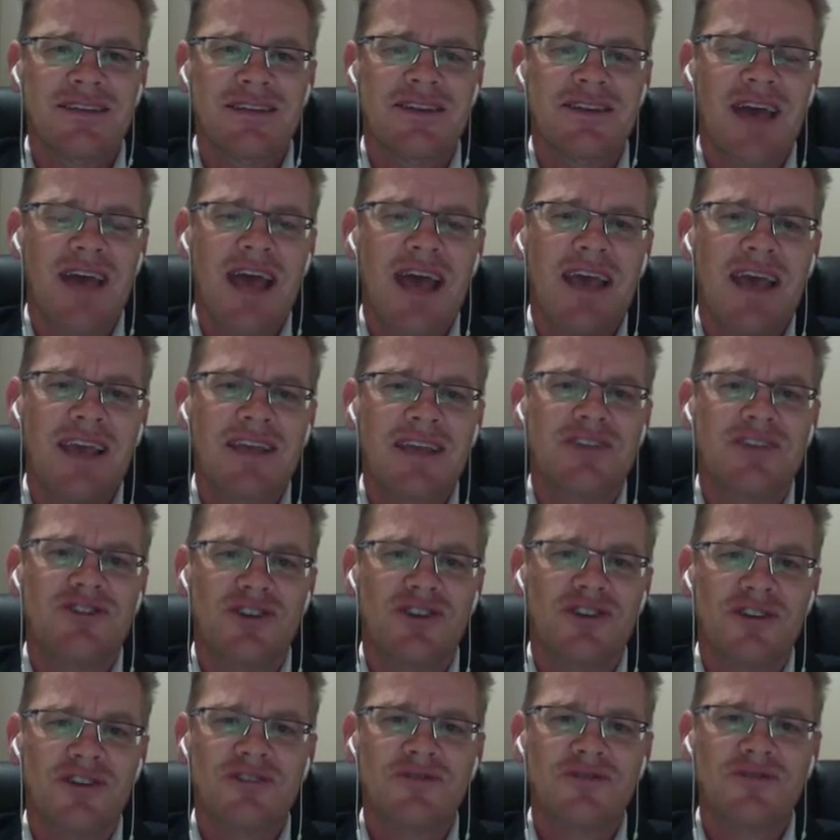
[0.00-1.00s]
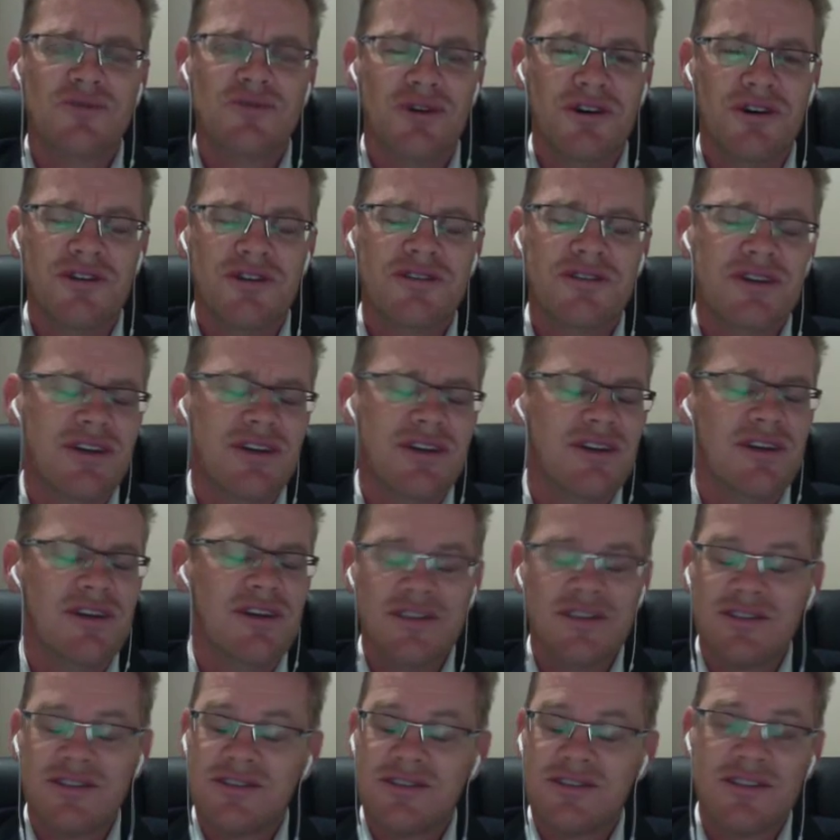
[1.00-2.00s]
in John's words, and
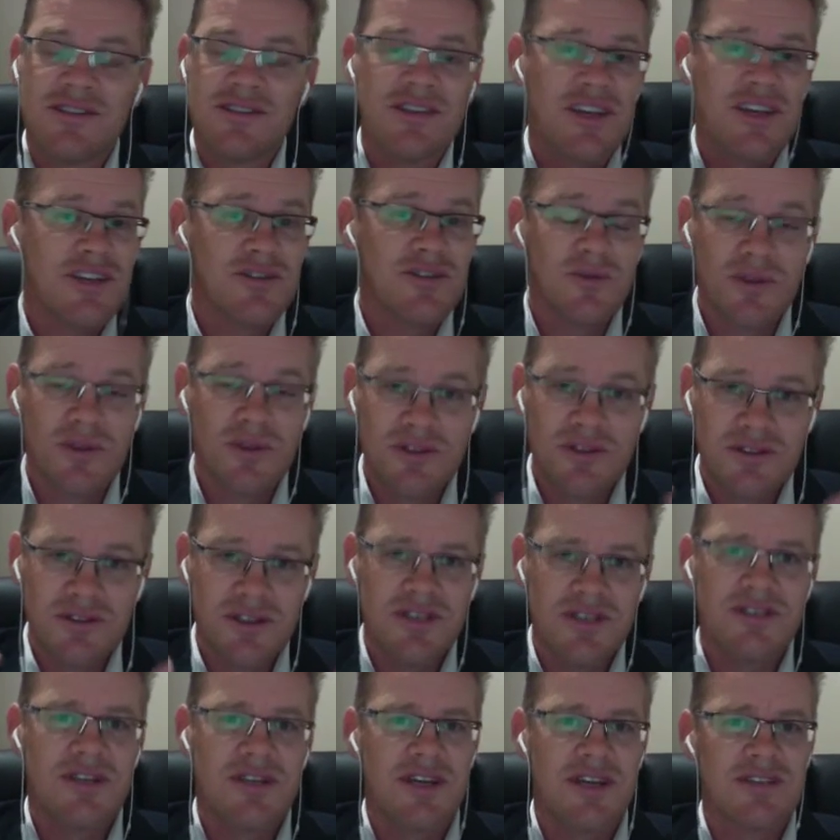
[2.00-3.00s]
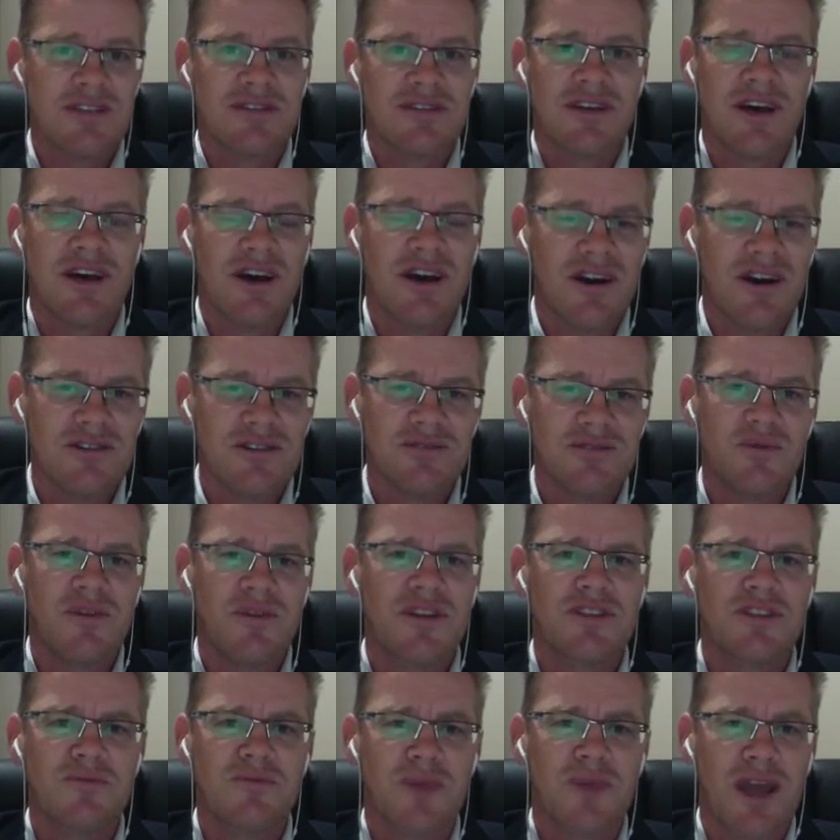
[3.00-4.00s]
this is just his words, just yesterday, I was with
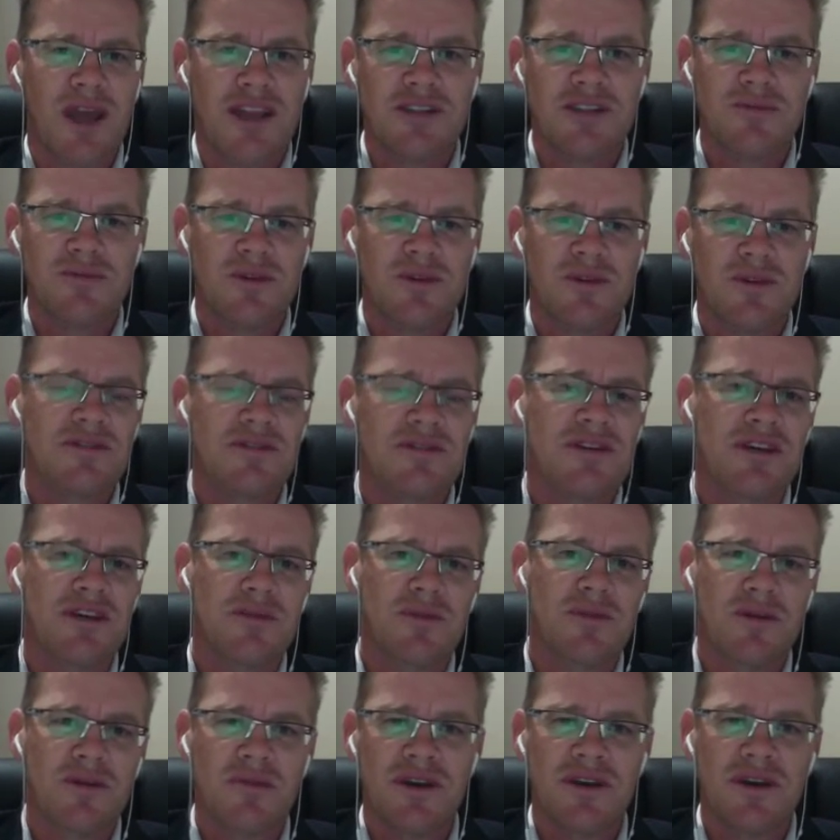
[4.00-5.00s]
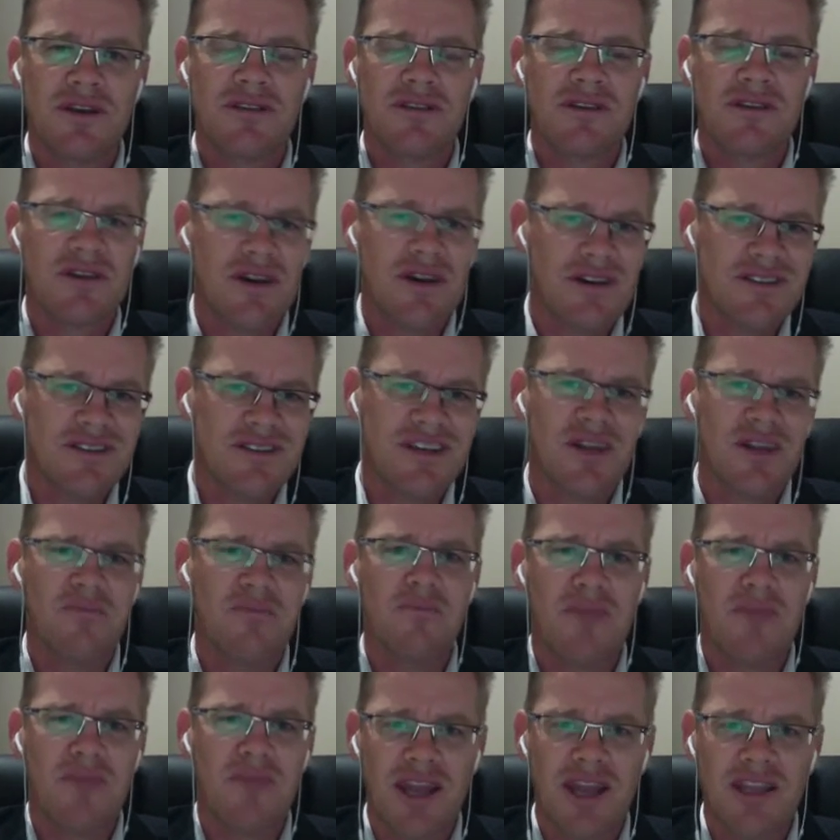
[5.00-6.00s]
his management team. I mean, the guy's got a
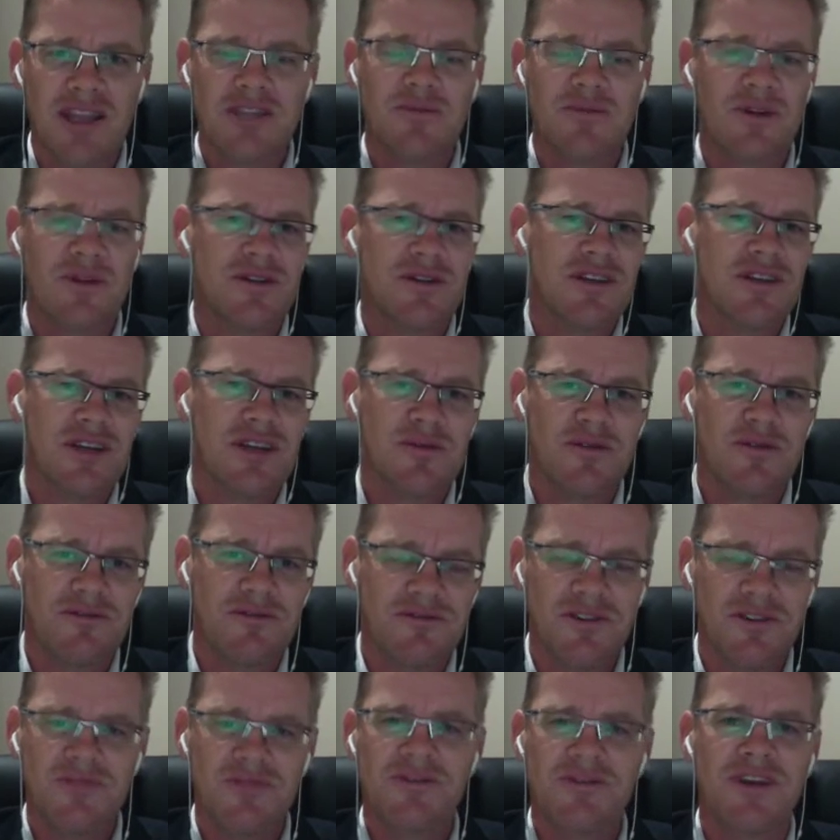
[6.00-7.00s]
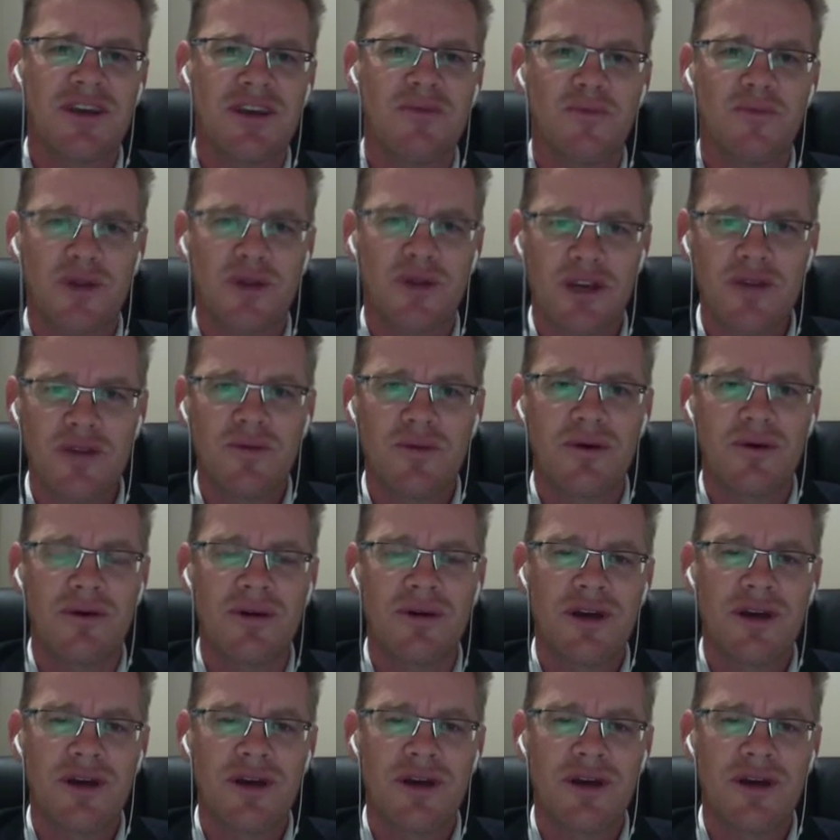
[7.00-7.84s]
management team of 15 people.